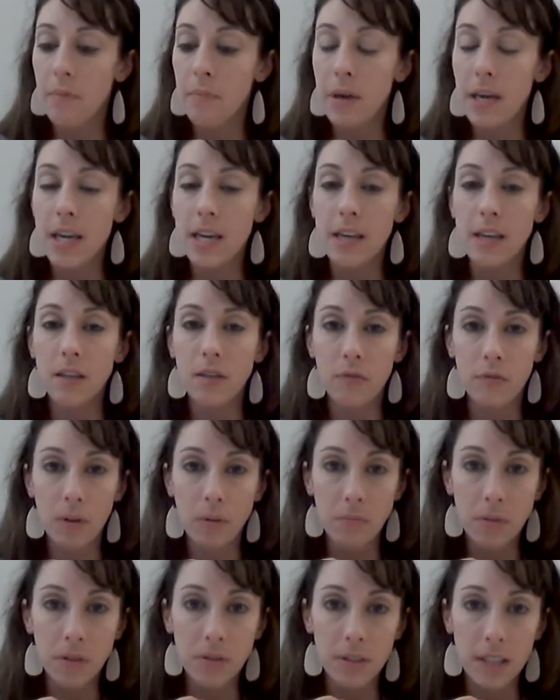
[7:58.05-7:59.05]
He is
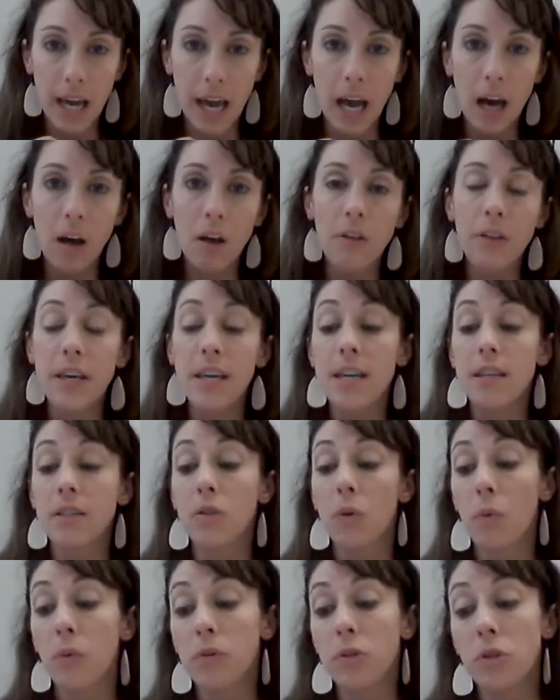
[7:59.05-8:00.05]
from the South. He is
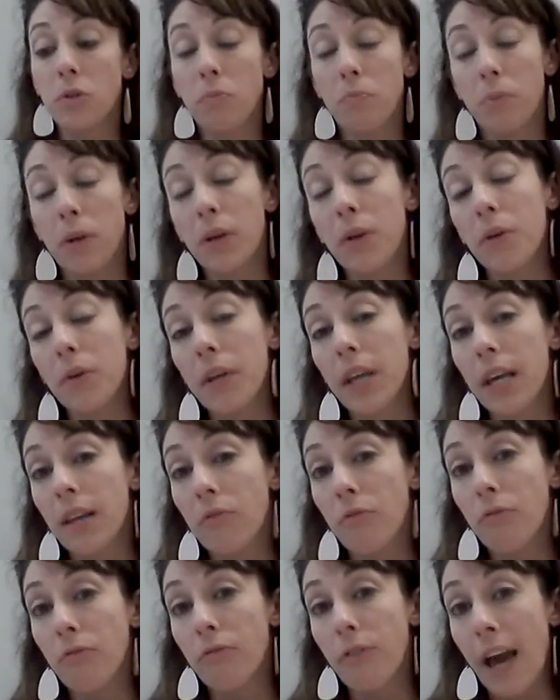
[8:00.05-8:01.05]
going to build
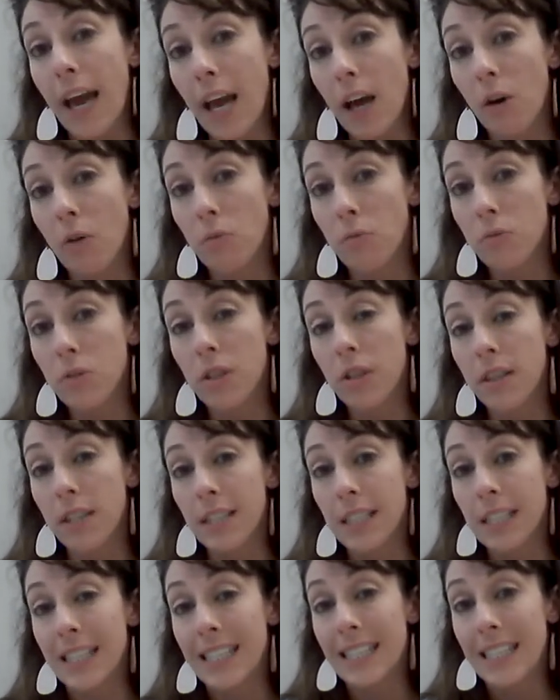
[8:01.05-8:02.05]
and found
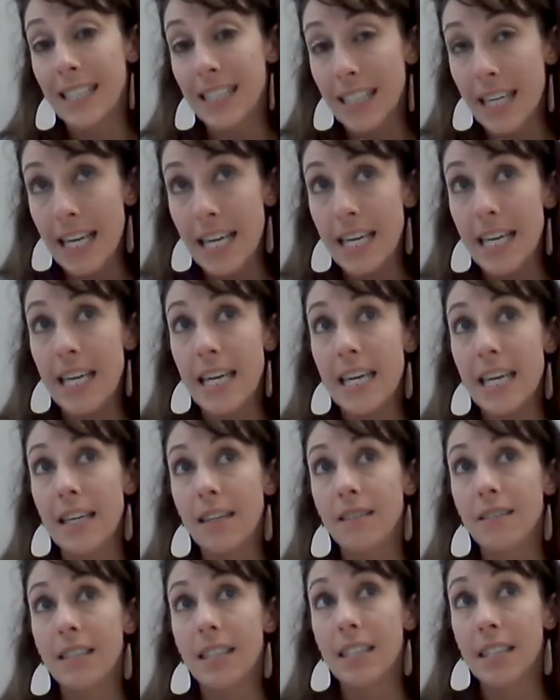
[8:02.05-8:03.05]
the
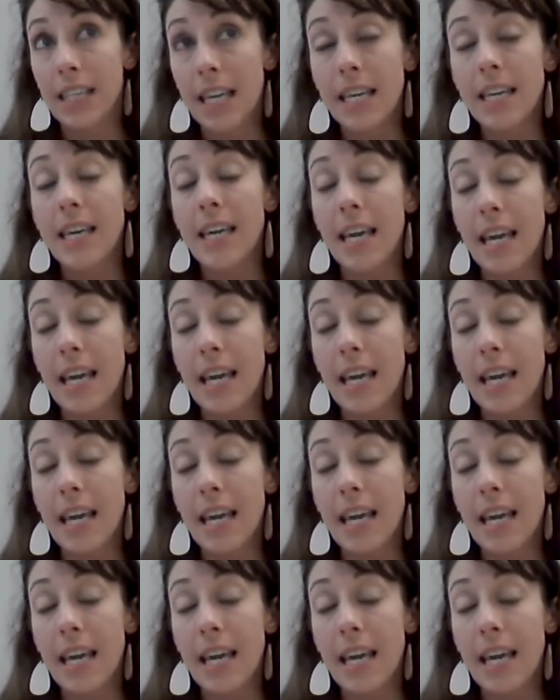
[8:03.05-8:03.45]
Tuskegee